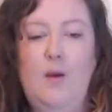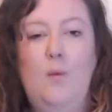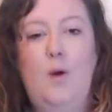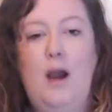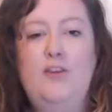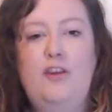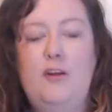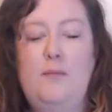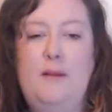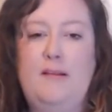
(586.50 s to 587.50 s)
Why
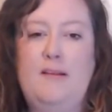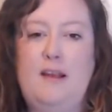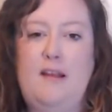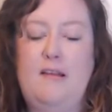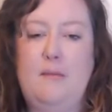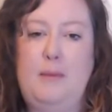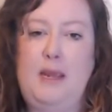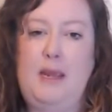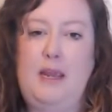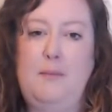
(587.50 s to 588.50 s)
should businesses
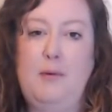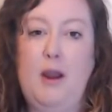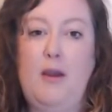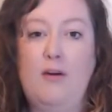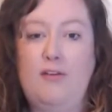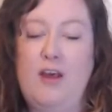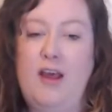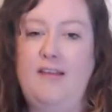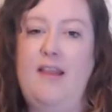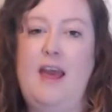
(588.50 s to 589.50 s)
be
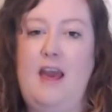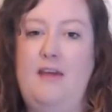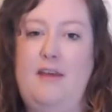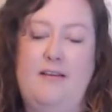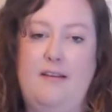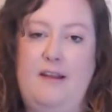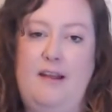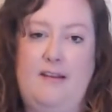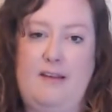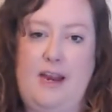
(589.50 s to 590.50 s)
prioritising their ethics and their
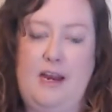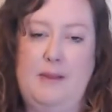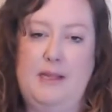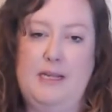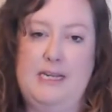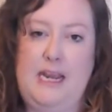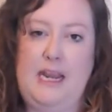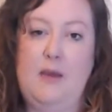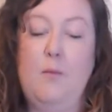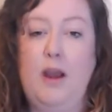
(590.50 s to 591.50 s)
sustainability?
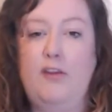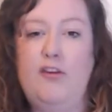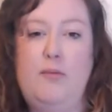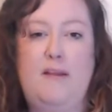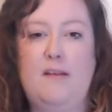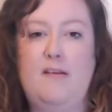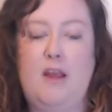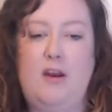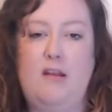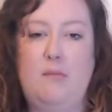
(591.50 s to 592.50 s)
And why should business
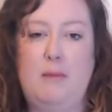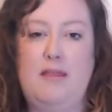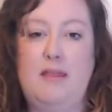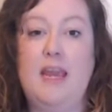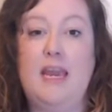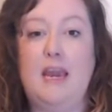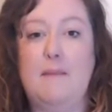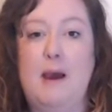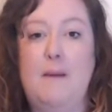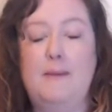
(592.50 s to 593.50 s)
owners be thinking
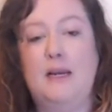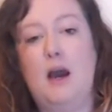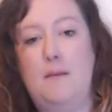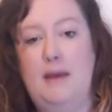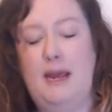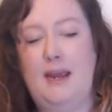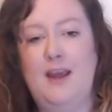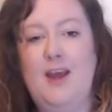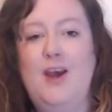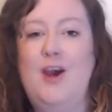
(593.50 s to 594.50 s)
about becoming
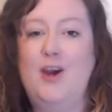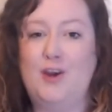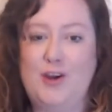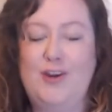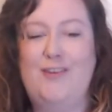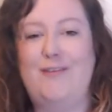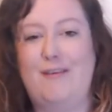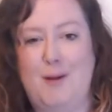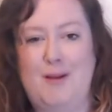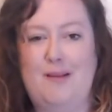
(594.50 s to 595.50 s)
a good,
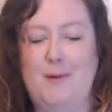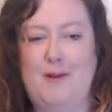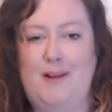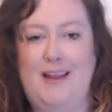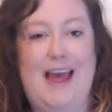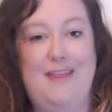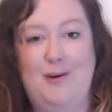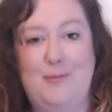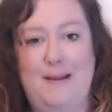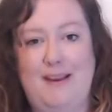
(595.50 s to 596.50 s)
responsible,
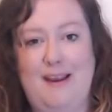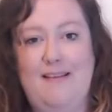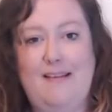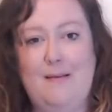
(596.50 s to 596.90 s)
ethical business?